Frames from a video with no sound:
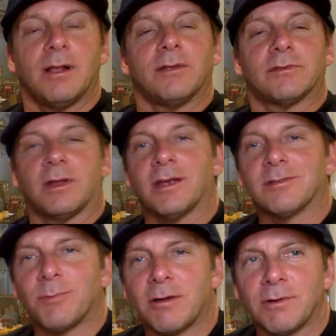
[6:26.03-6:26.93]
So there's
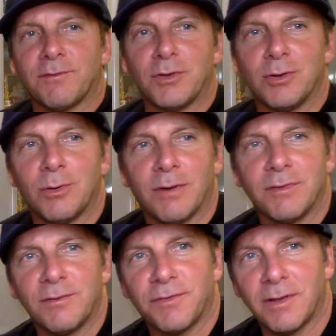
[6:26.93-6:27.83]
my review of
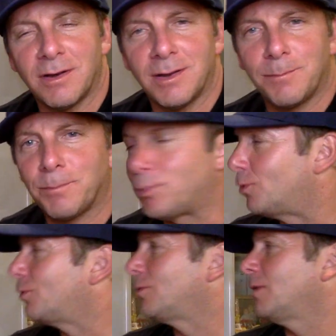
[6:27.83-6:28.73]
Infinity
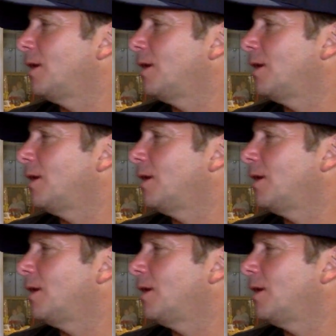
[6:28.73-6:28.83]
Pool.